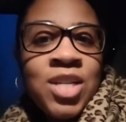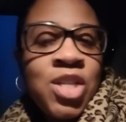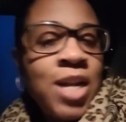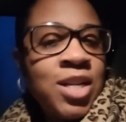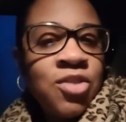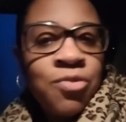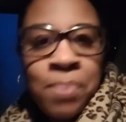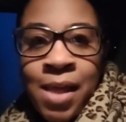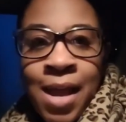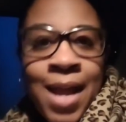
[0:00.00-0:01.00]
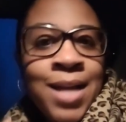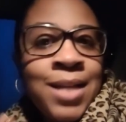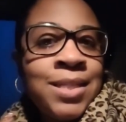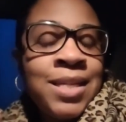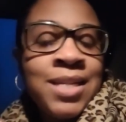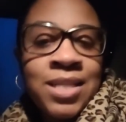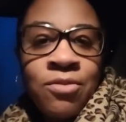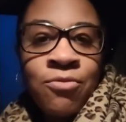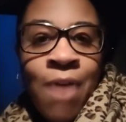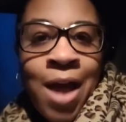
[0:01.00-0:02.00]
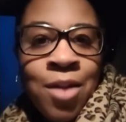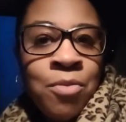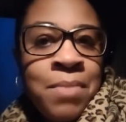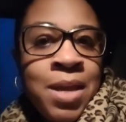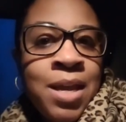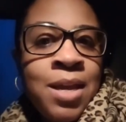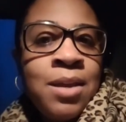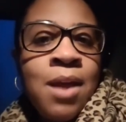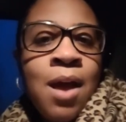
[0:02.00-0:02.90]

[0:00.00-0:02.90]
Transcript: Change of plans, it doesn't rattle me.